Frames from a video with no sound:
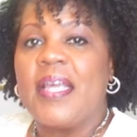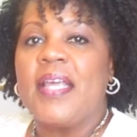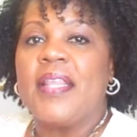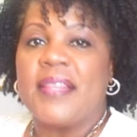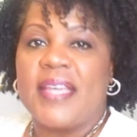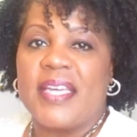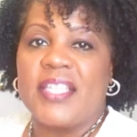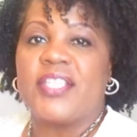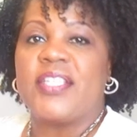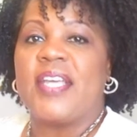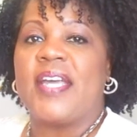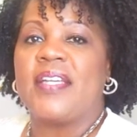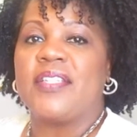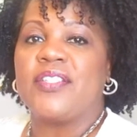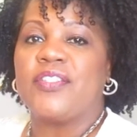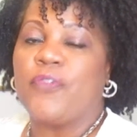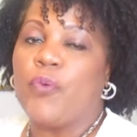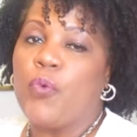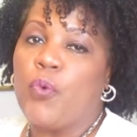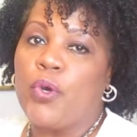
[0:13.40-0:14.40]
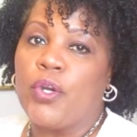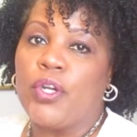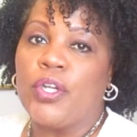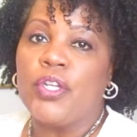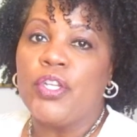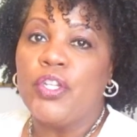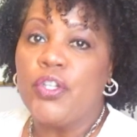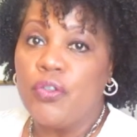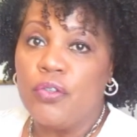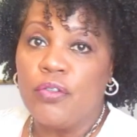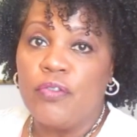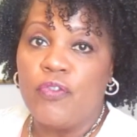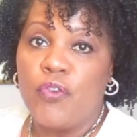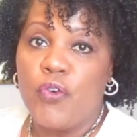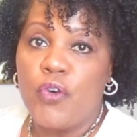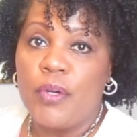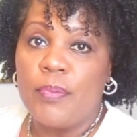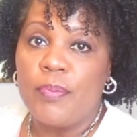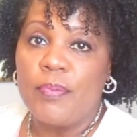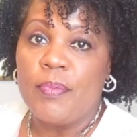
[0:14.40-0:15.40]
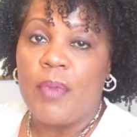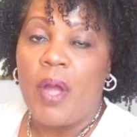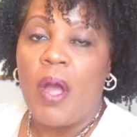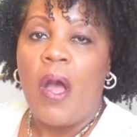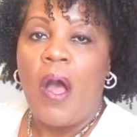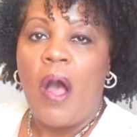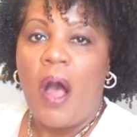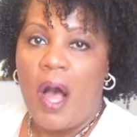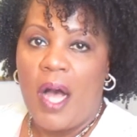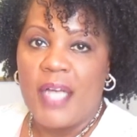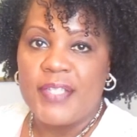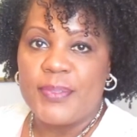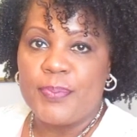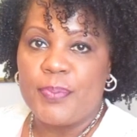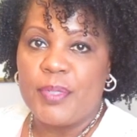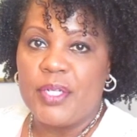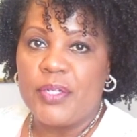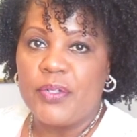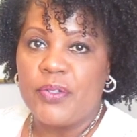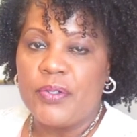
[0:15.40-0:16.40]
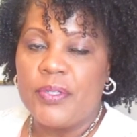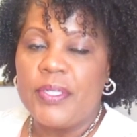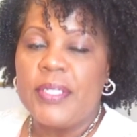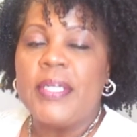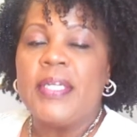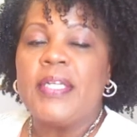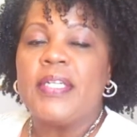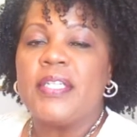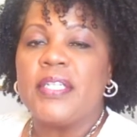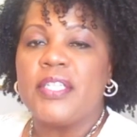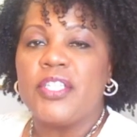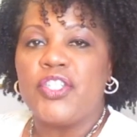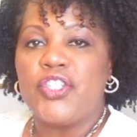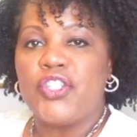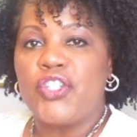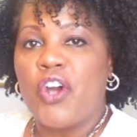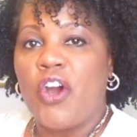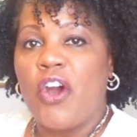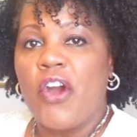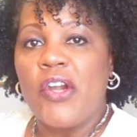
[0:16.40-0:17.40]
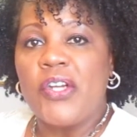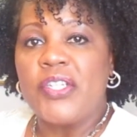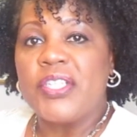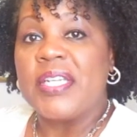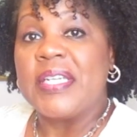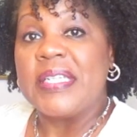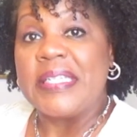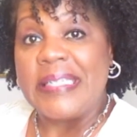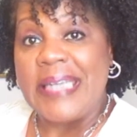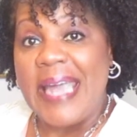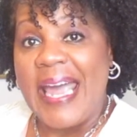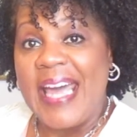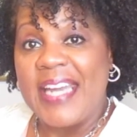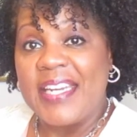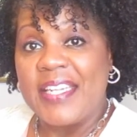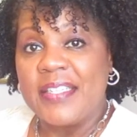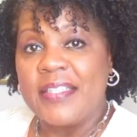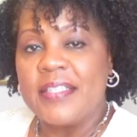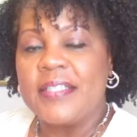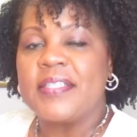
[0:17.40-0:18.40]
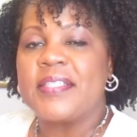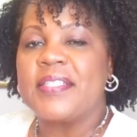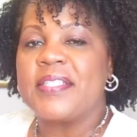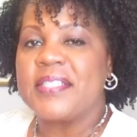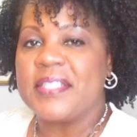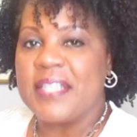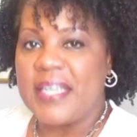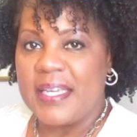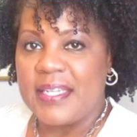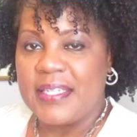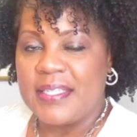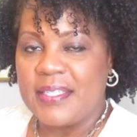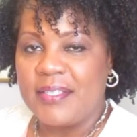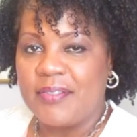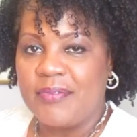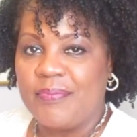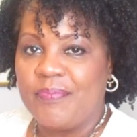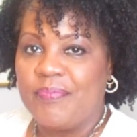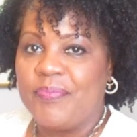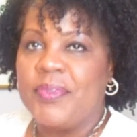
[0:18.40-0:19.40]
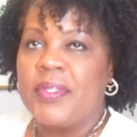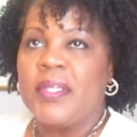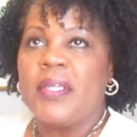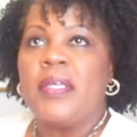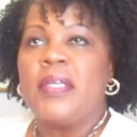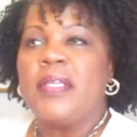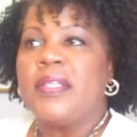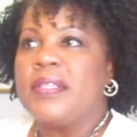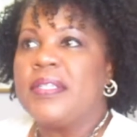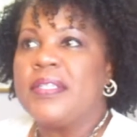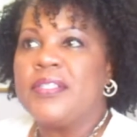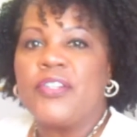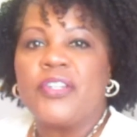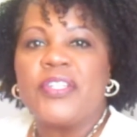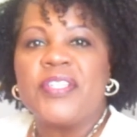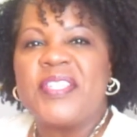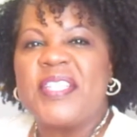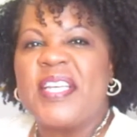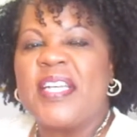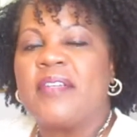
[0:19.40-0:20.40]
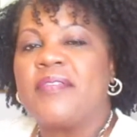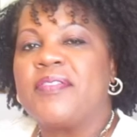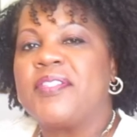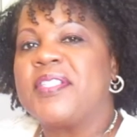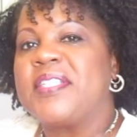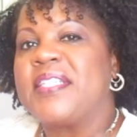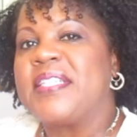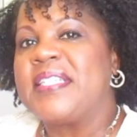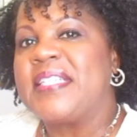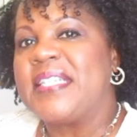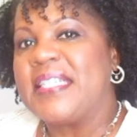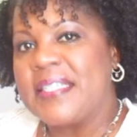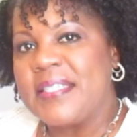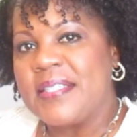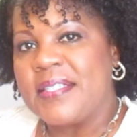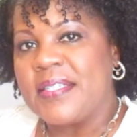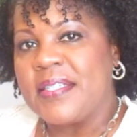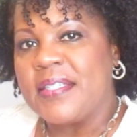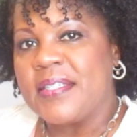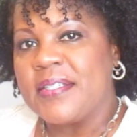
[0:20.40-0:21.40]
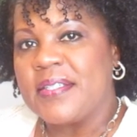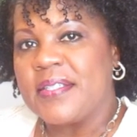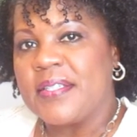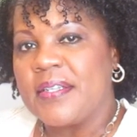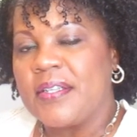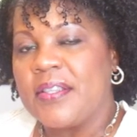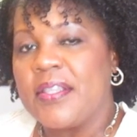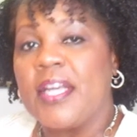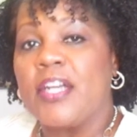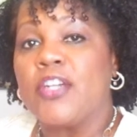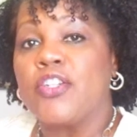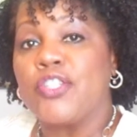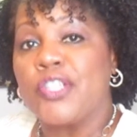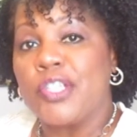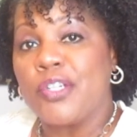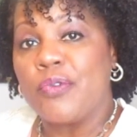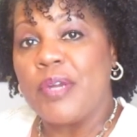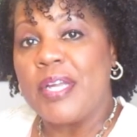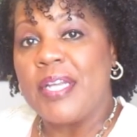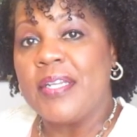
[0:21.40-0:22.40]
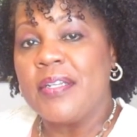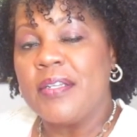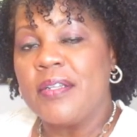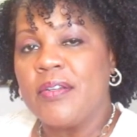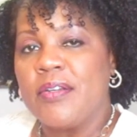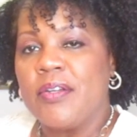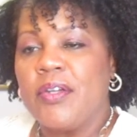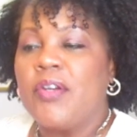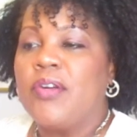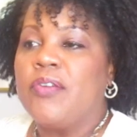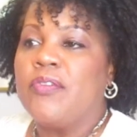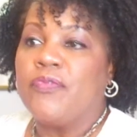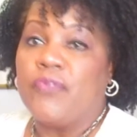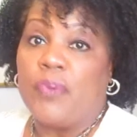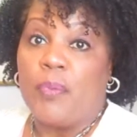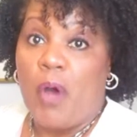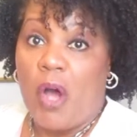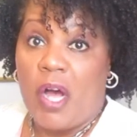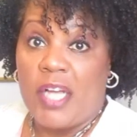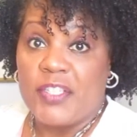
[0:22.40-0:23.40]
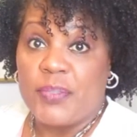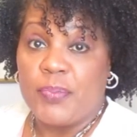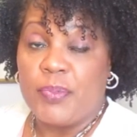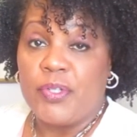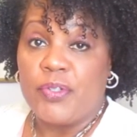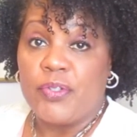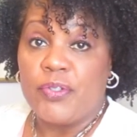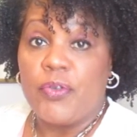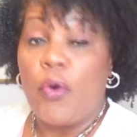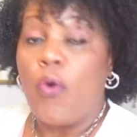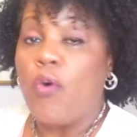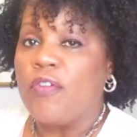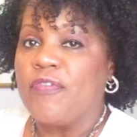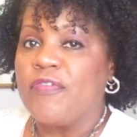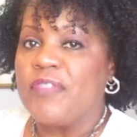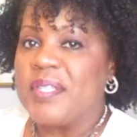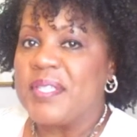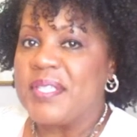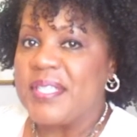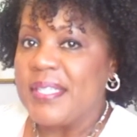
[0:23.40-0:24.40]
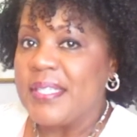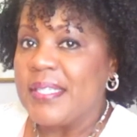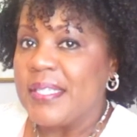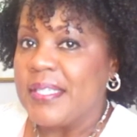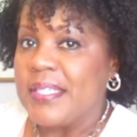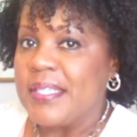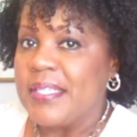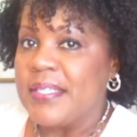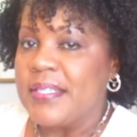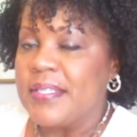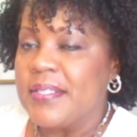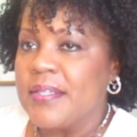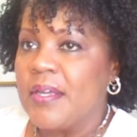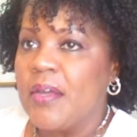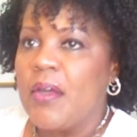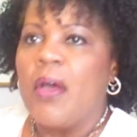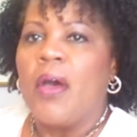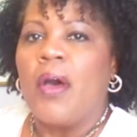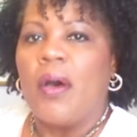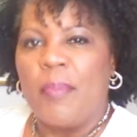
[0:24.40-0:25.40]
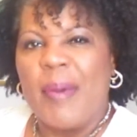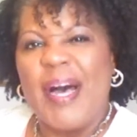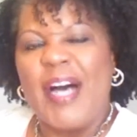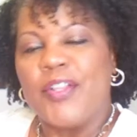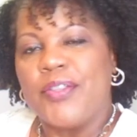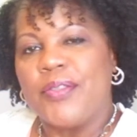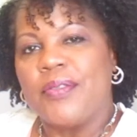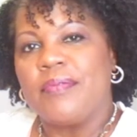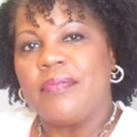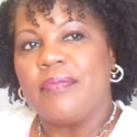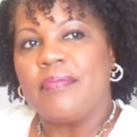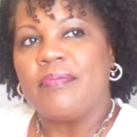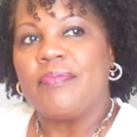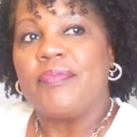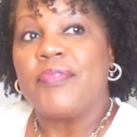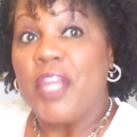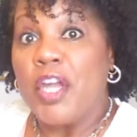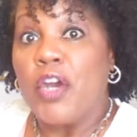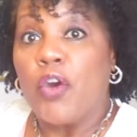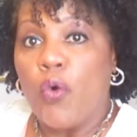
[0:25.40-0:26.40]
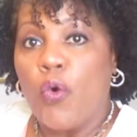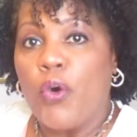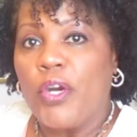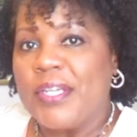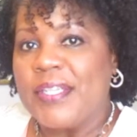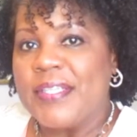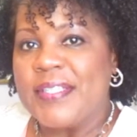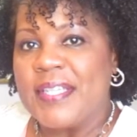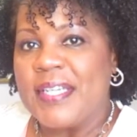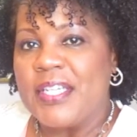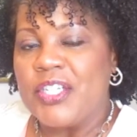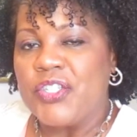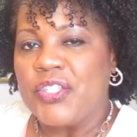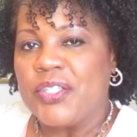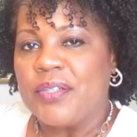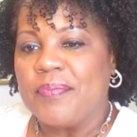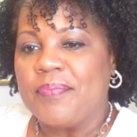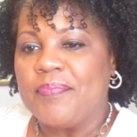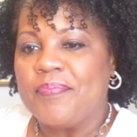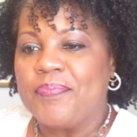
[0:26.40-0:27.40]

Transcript: That stands for Uniform Hospital Discharge Data Set. These are a set of statistics that are generated from hospitals or facilities about their organization